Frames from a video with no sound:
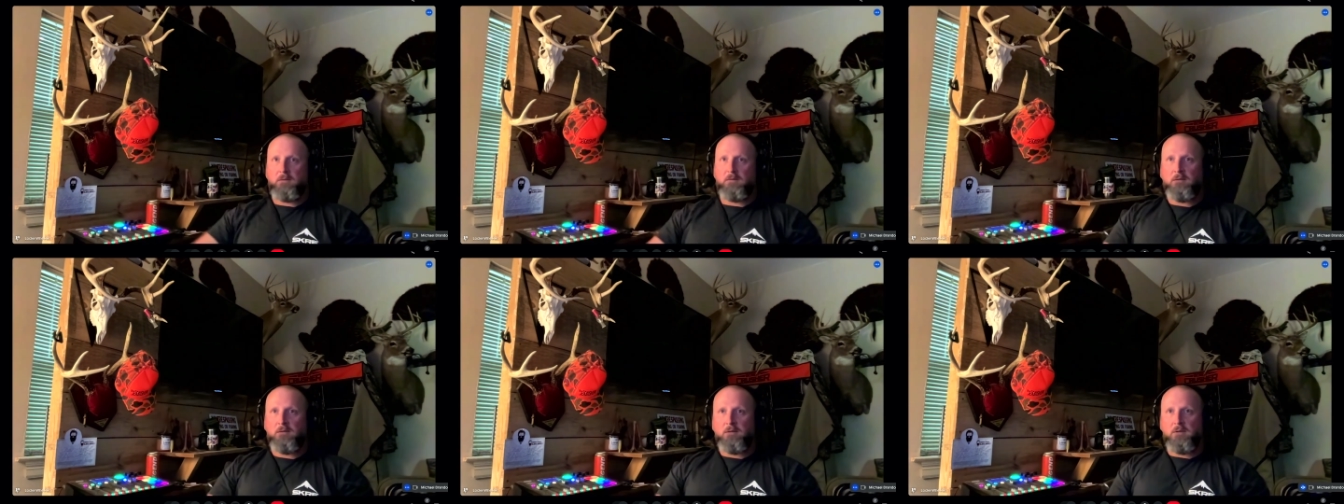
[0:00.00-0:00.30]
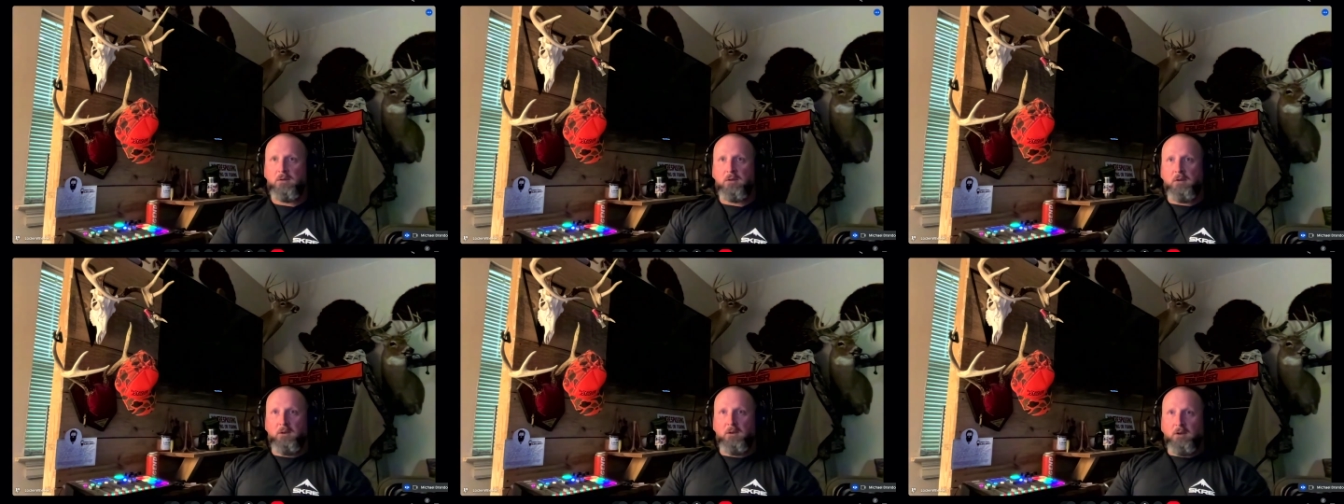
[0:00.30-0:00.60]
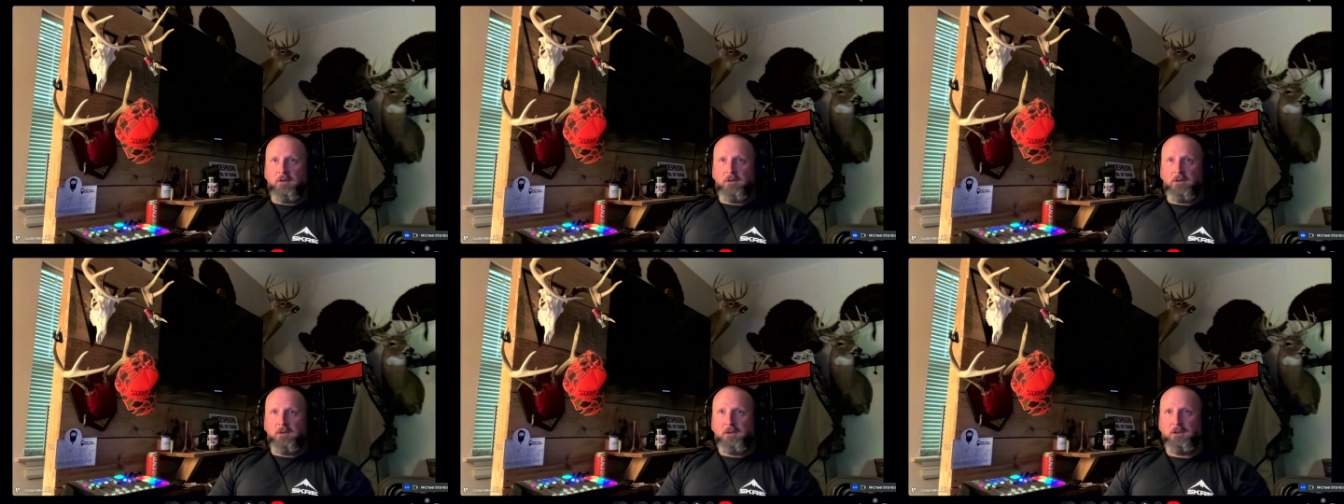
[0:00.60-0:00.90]

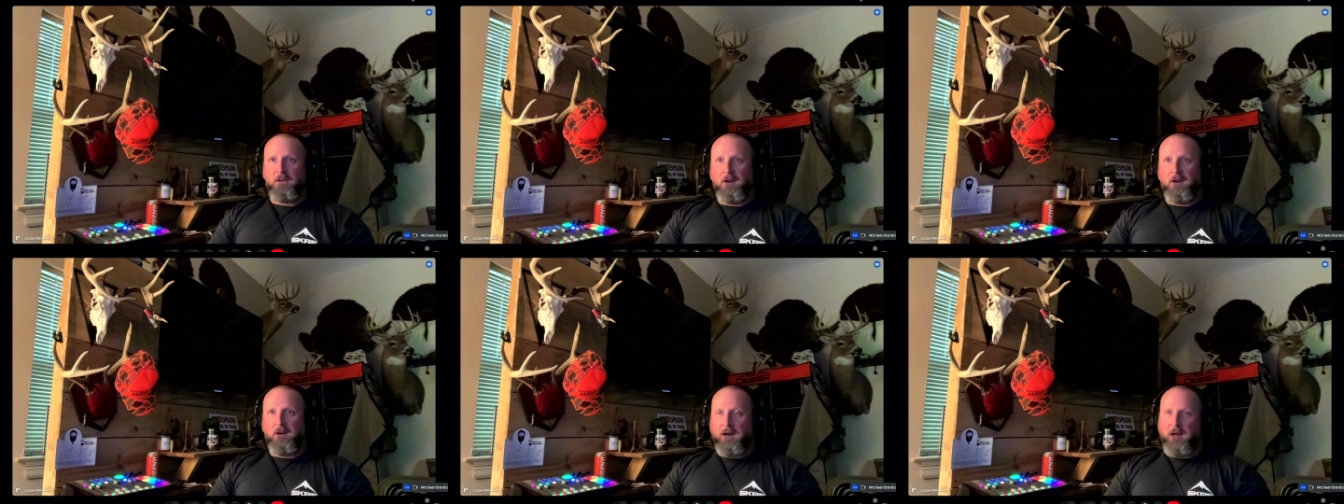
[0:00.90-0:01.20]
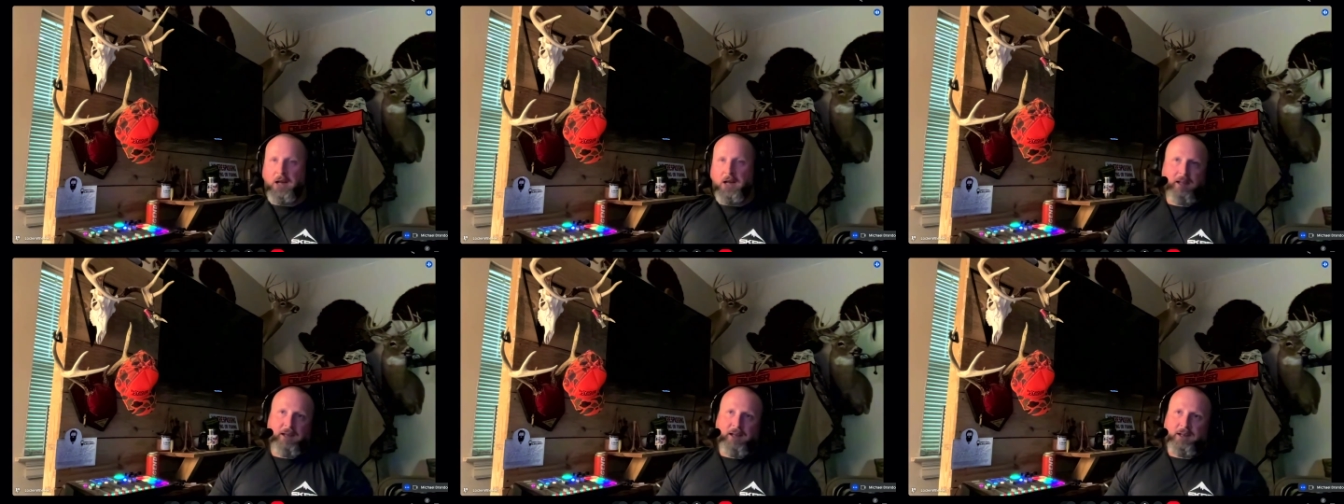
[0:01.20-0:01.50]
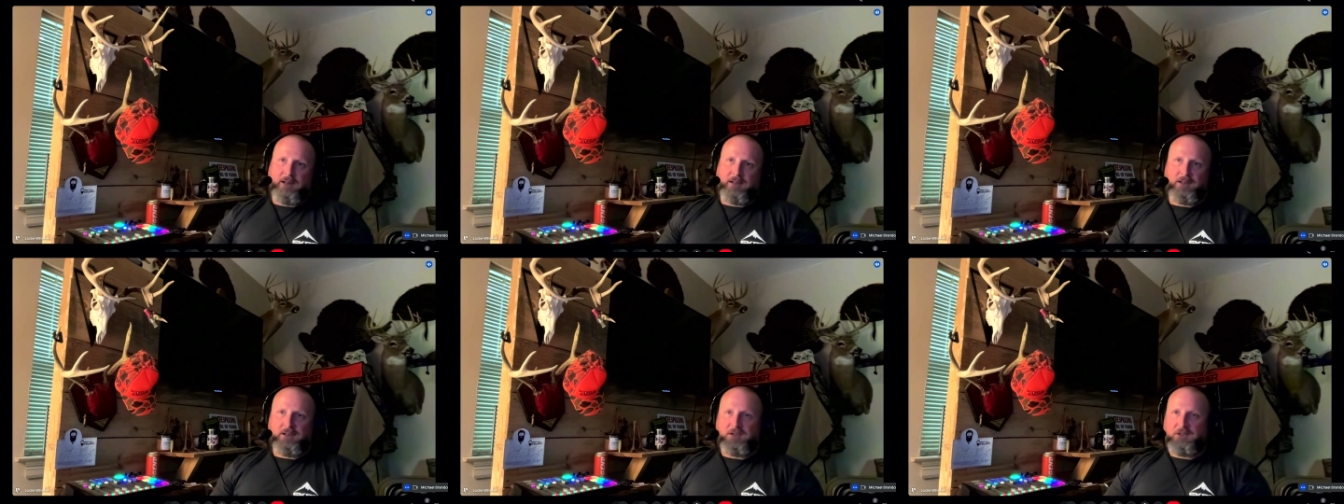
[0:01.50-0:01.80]
You know, and
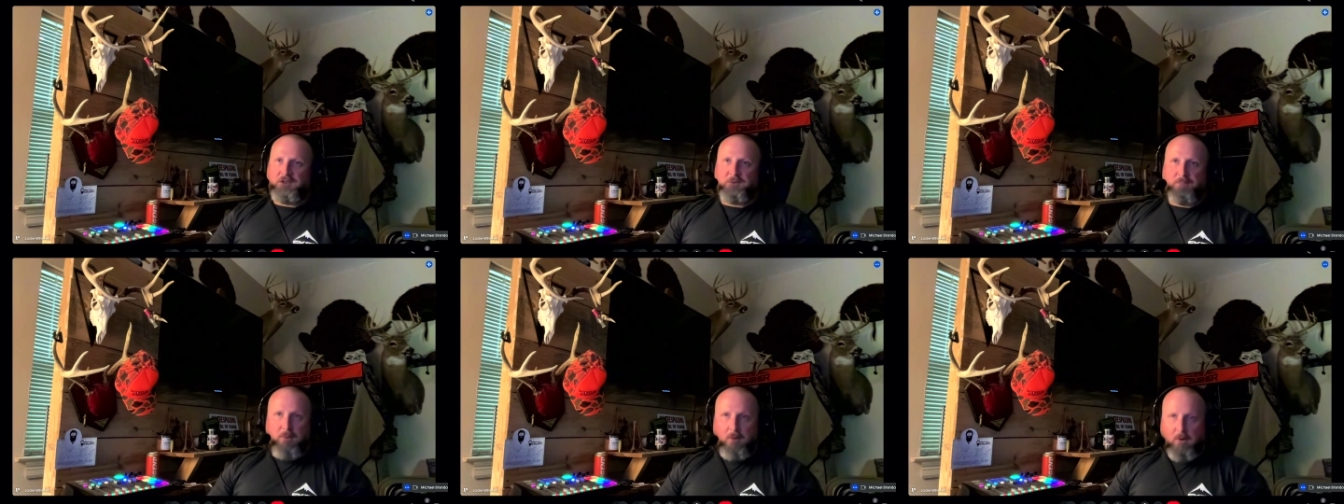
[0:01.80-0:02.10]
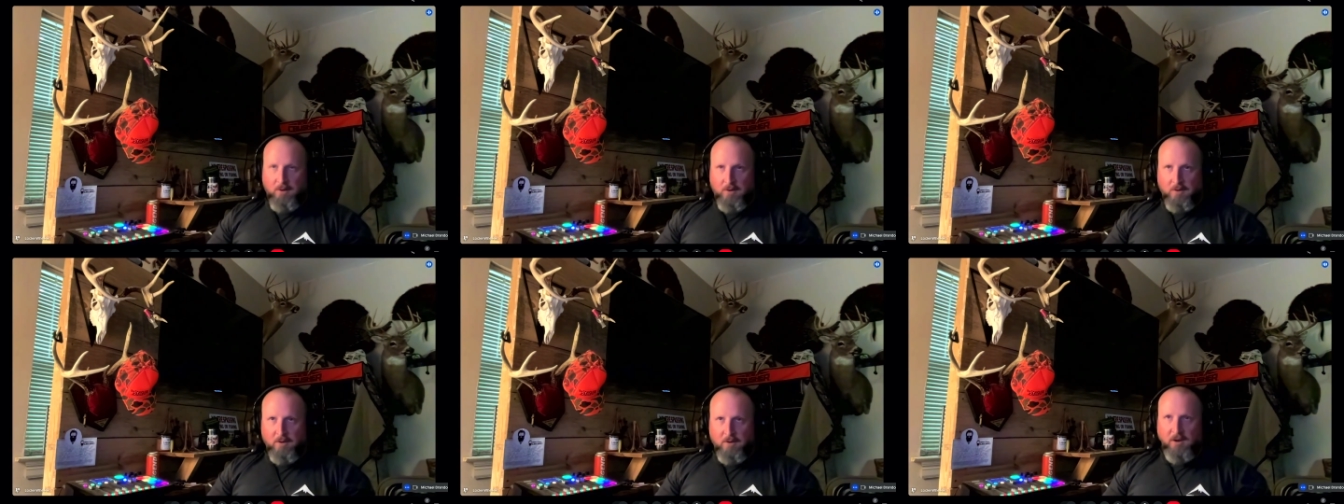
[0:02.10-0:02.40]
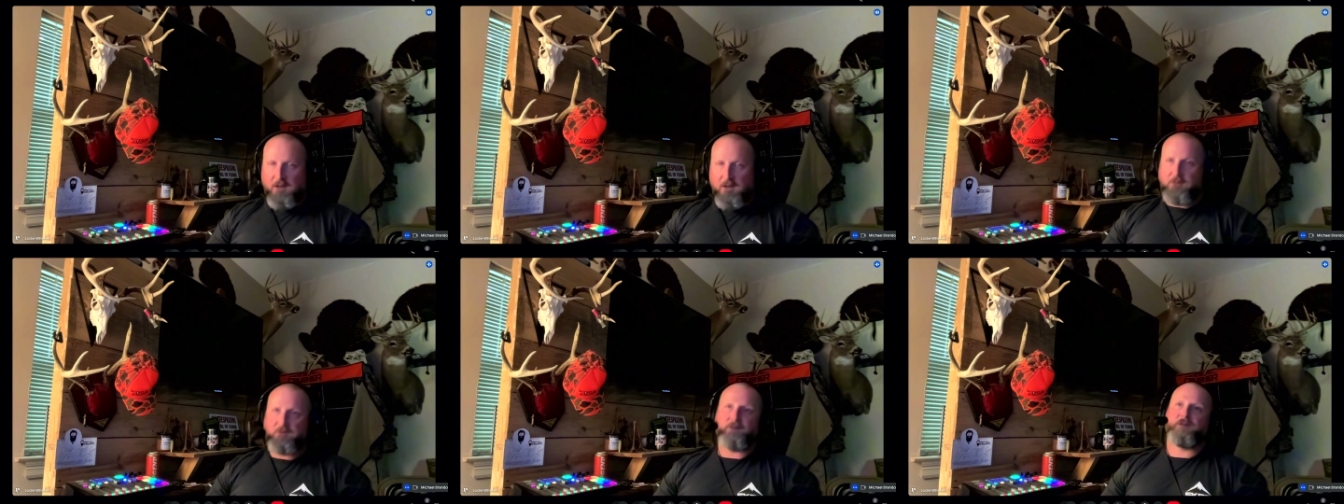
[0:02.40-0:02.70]
I guess that's just part of
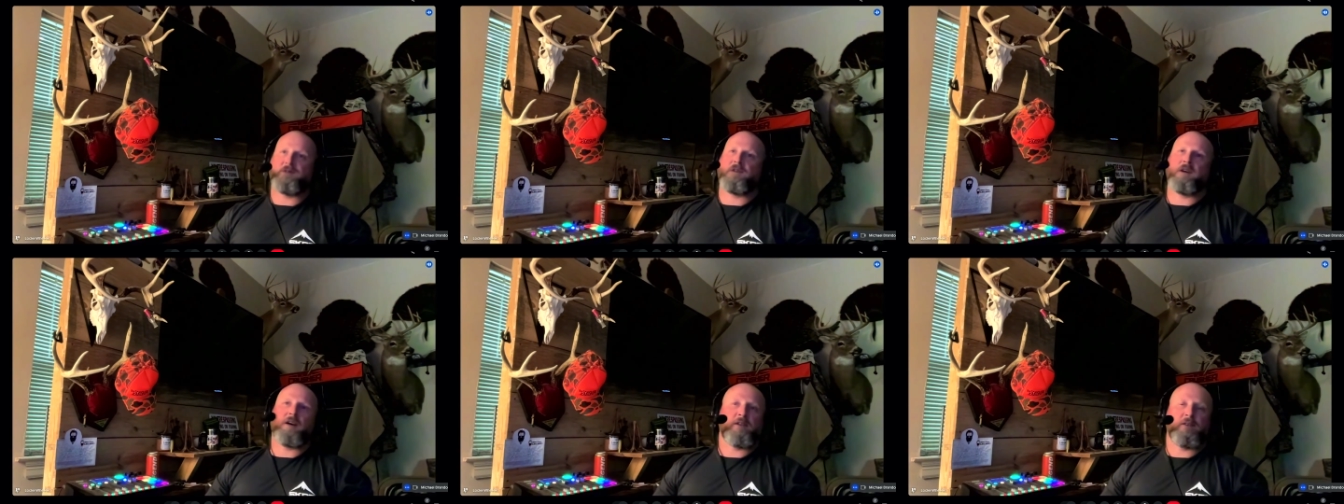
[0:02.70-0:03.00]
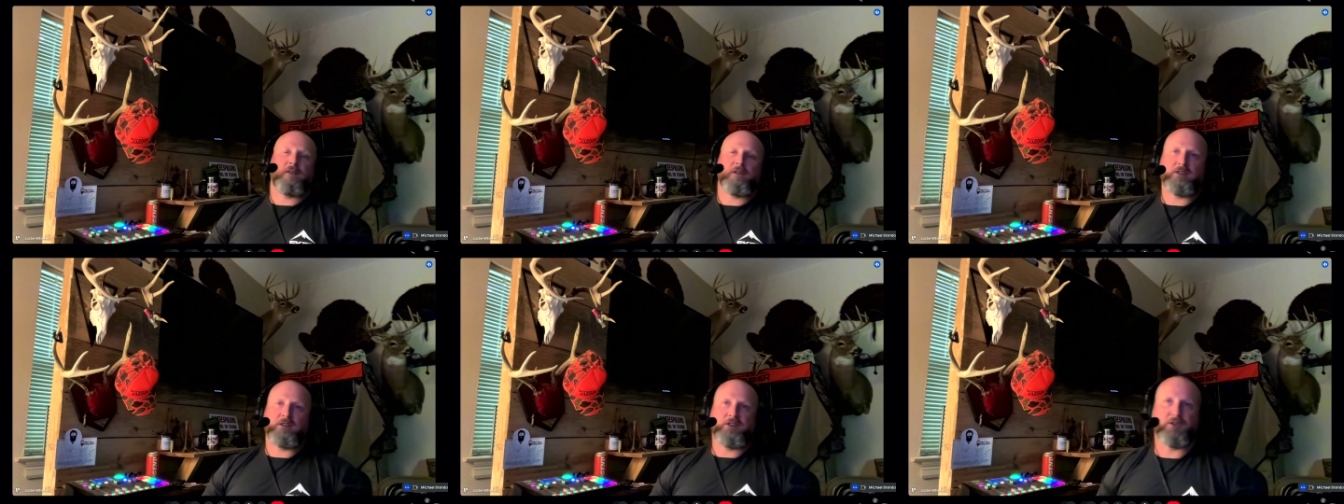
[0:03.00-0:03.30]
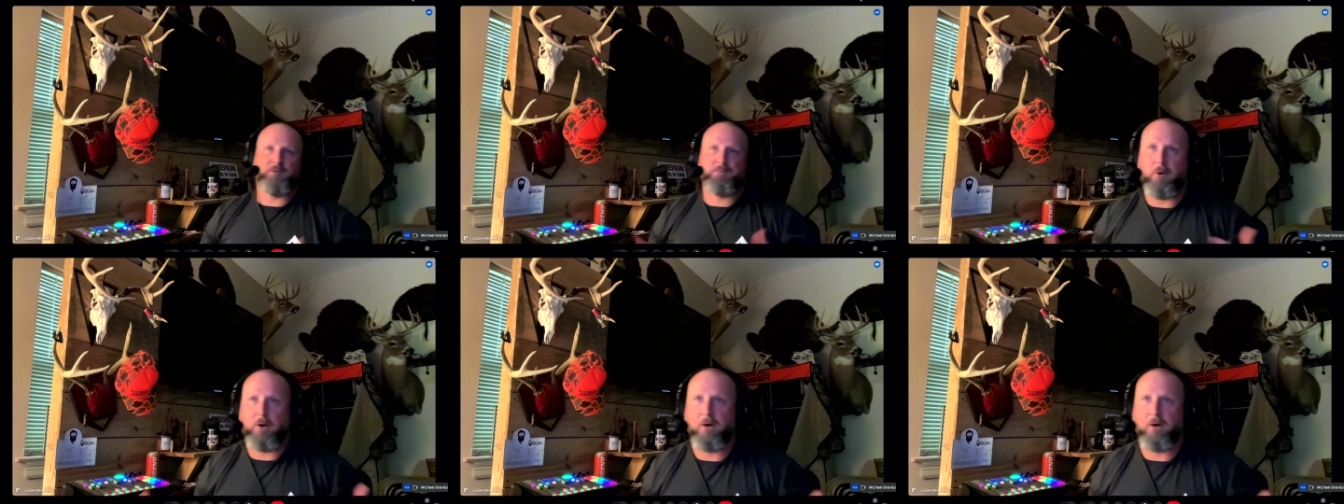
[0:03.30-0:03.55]
their estrus cycle, and it's just